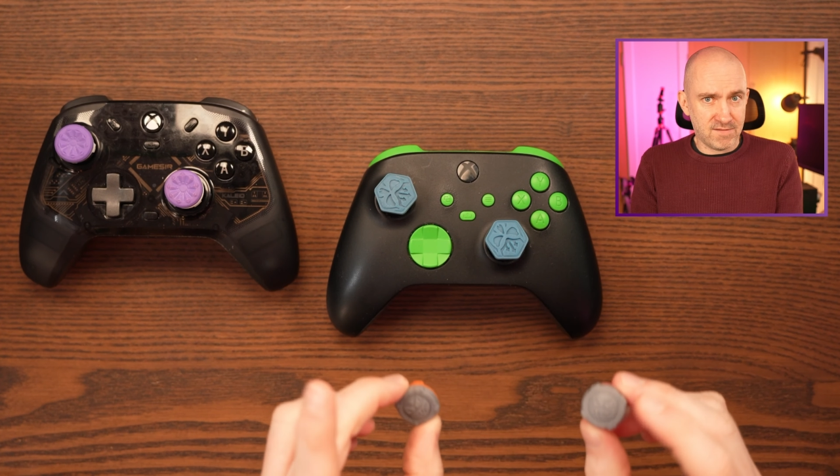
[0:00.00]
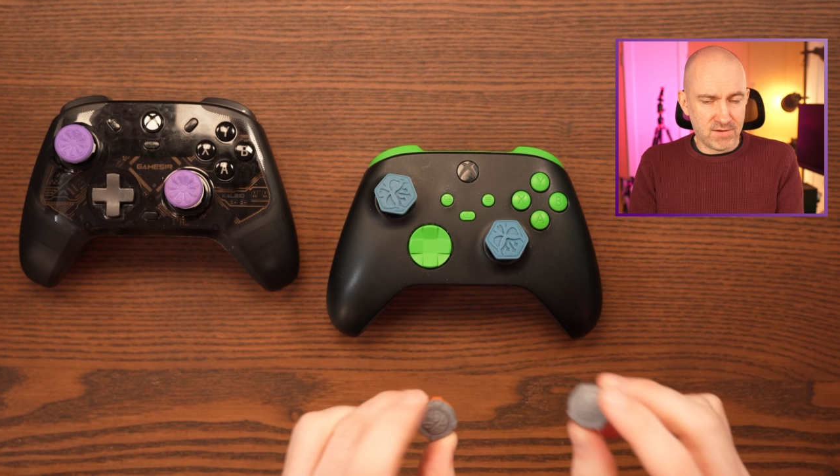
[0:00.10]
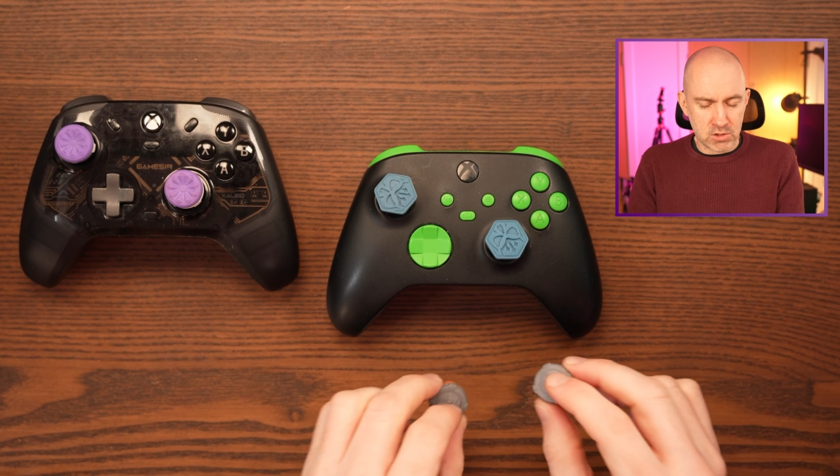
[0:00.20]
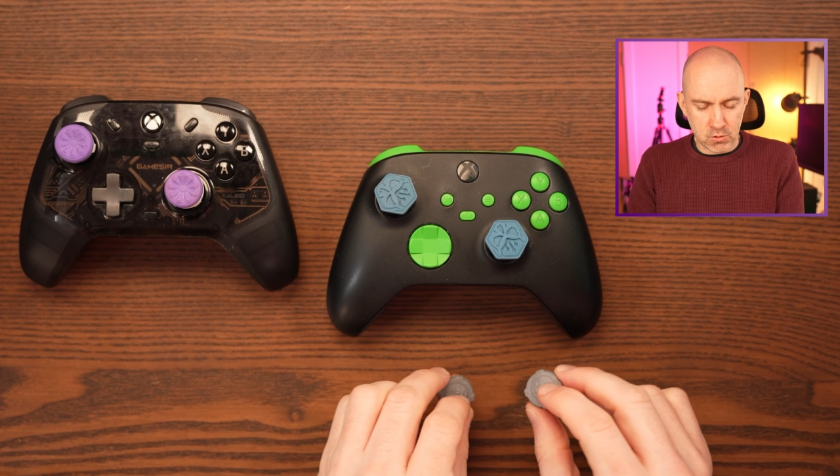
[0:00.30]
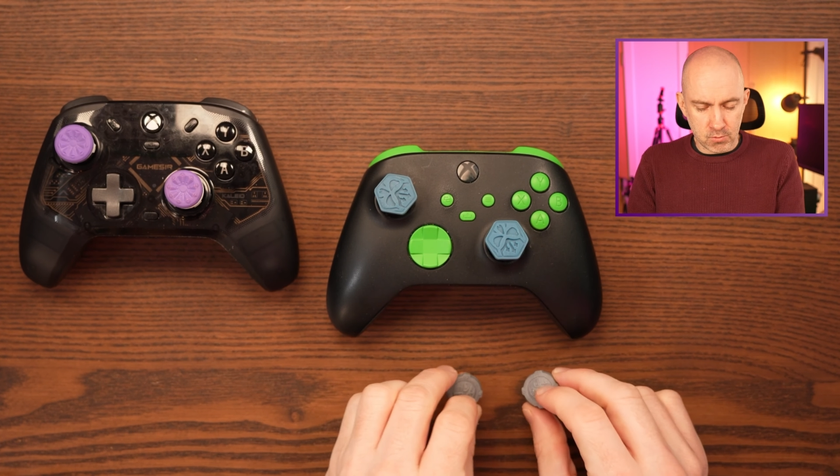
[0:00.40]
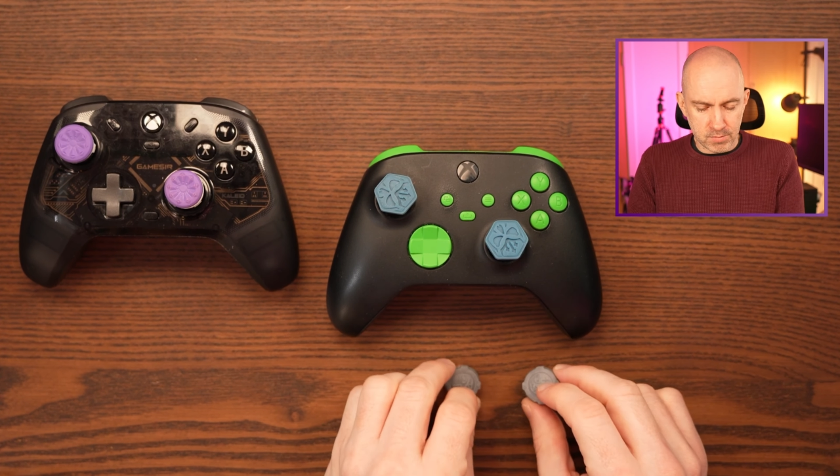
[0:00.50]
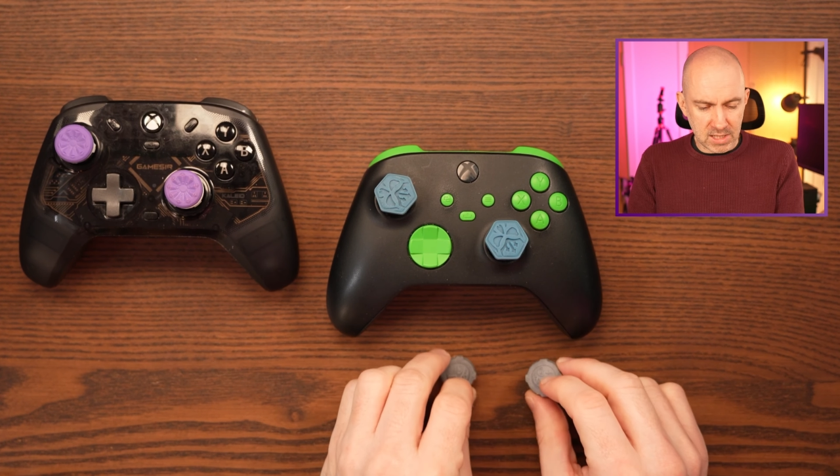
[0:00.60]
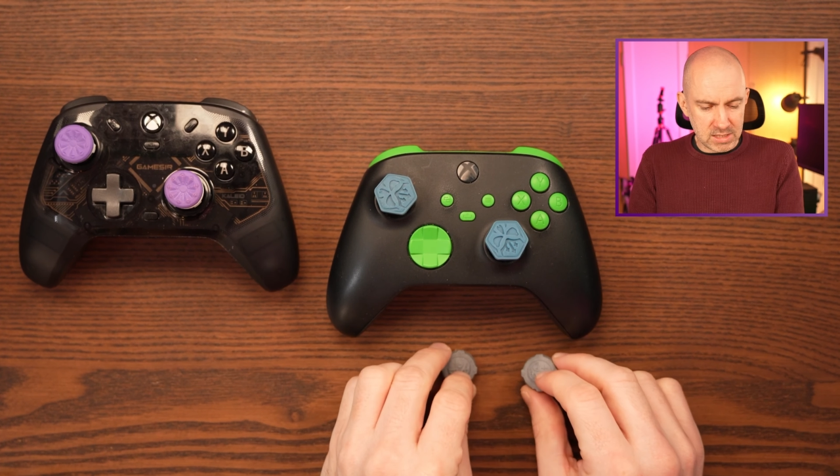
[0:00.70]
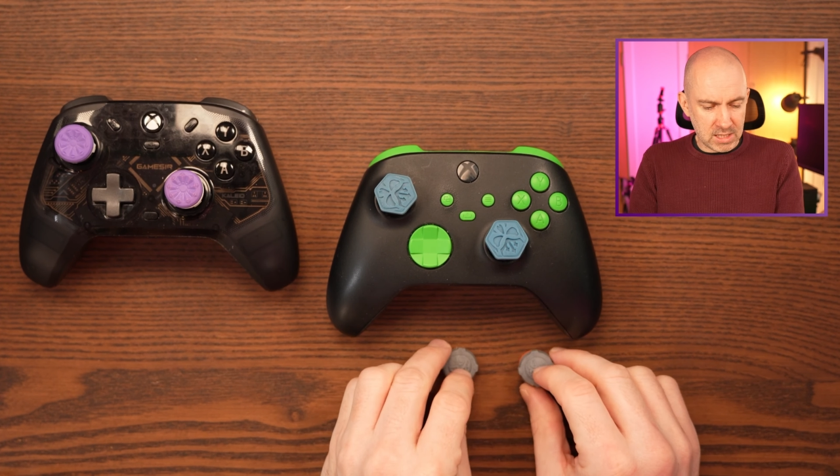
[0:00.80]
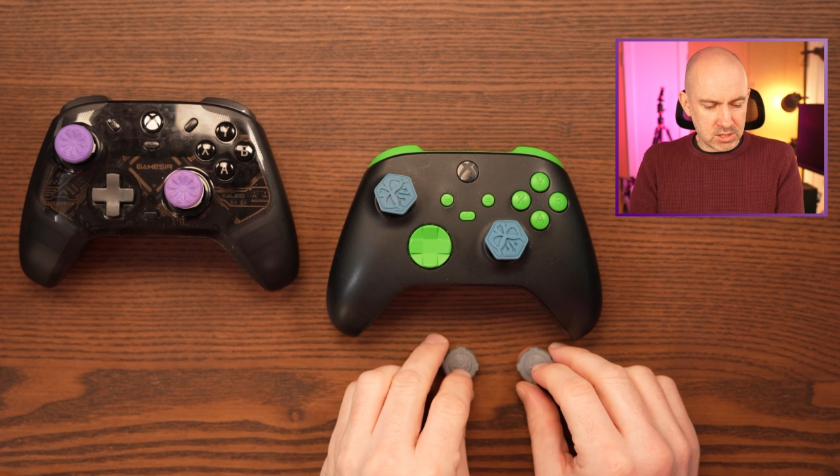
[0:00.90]
the official
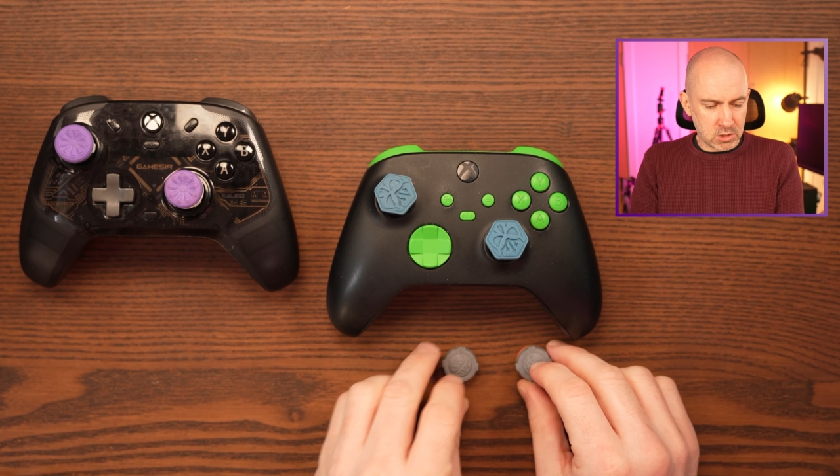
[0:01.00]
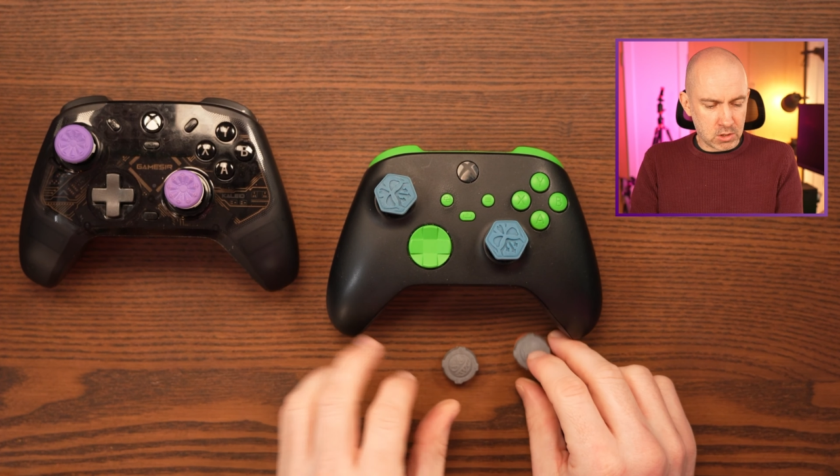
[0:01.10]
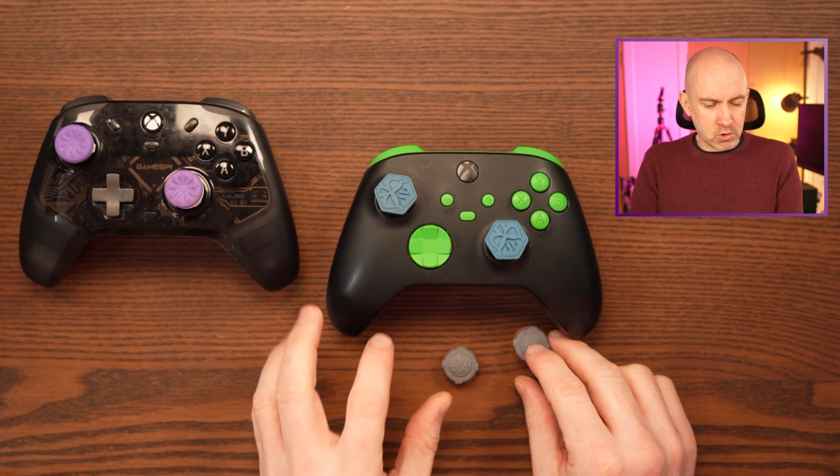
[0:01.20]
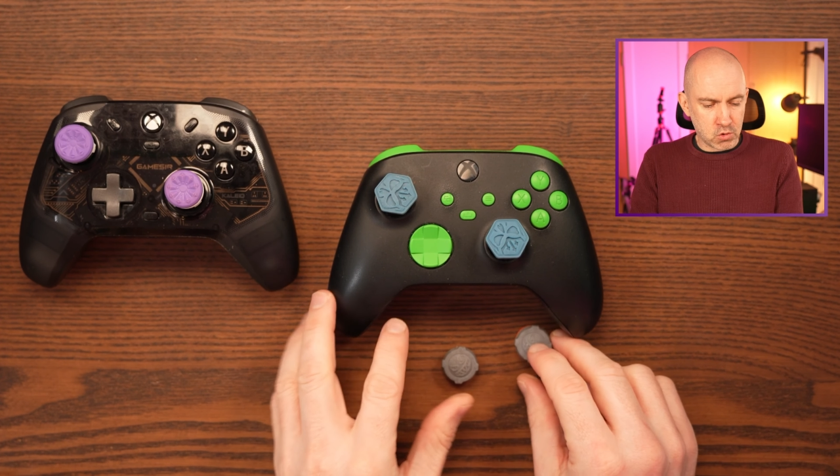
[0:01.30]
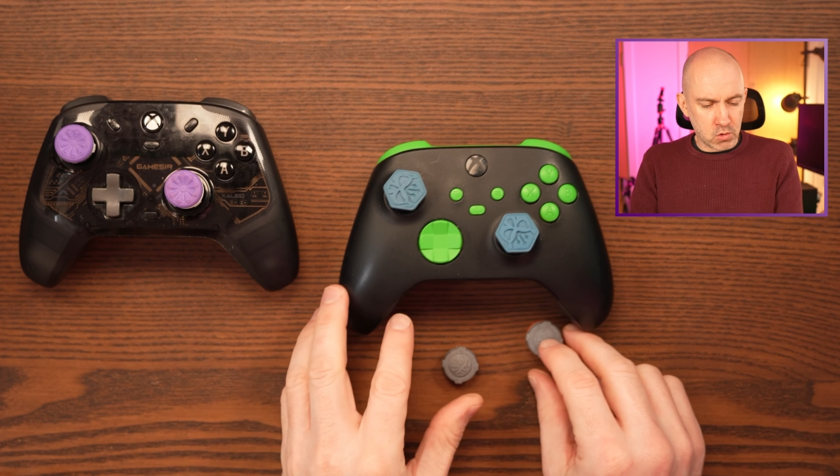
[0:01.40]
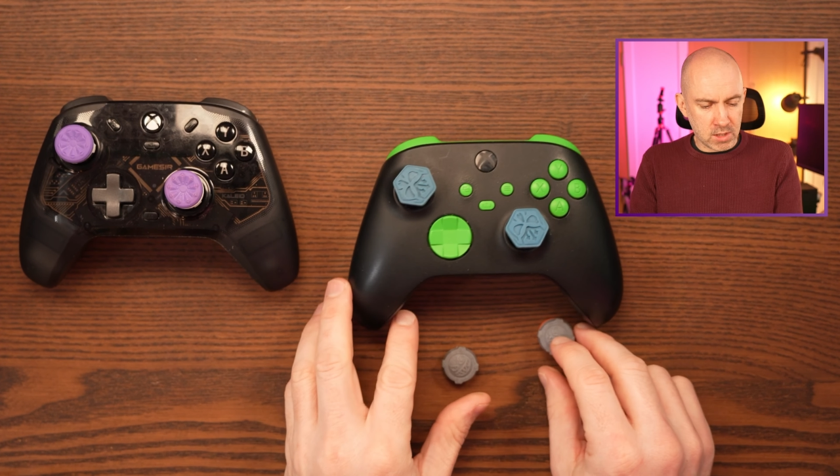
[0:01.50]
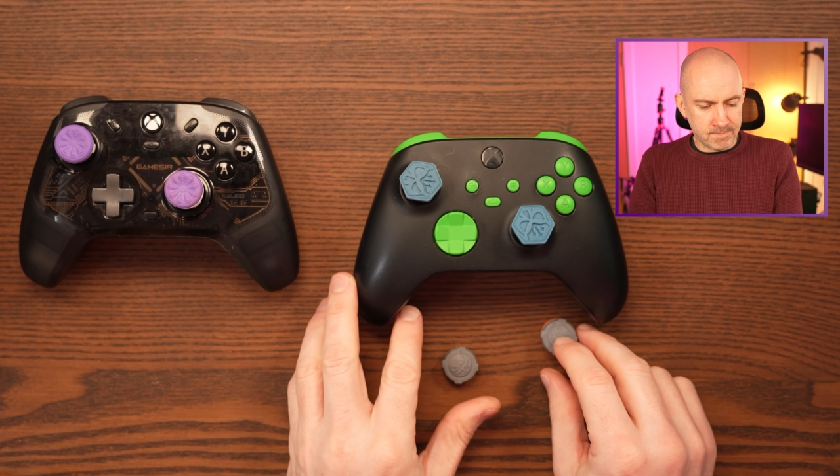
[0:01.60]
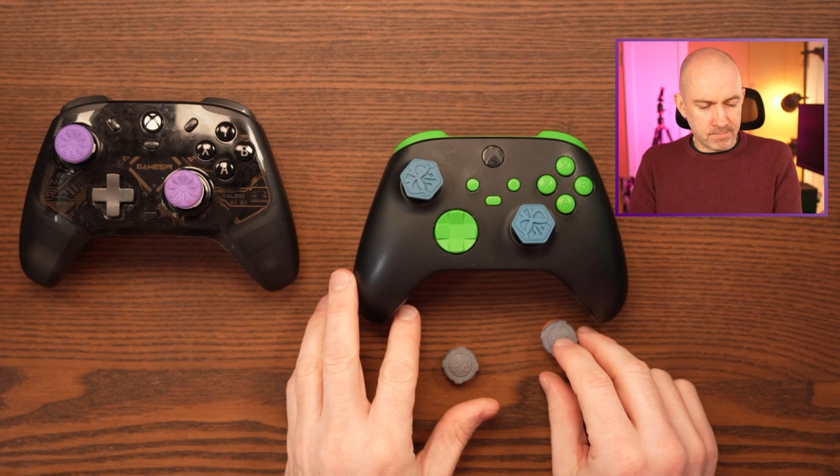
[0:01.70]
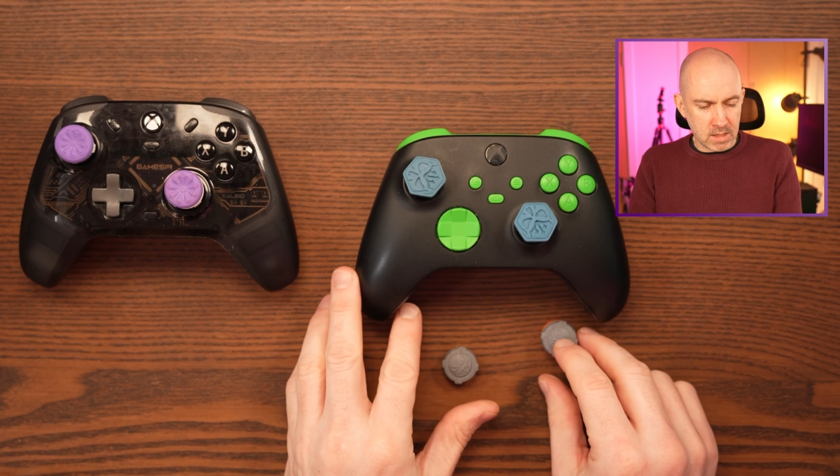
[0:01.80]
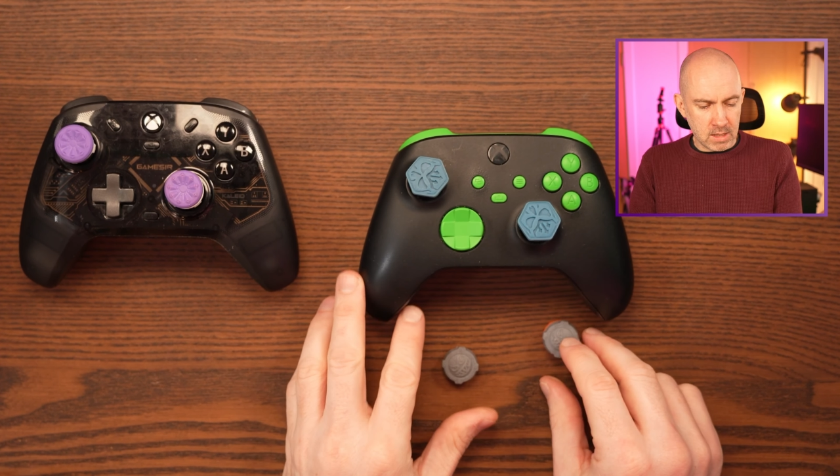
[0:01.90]
PlayStation controller.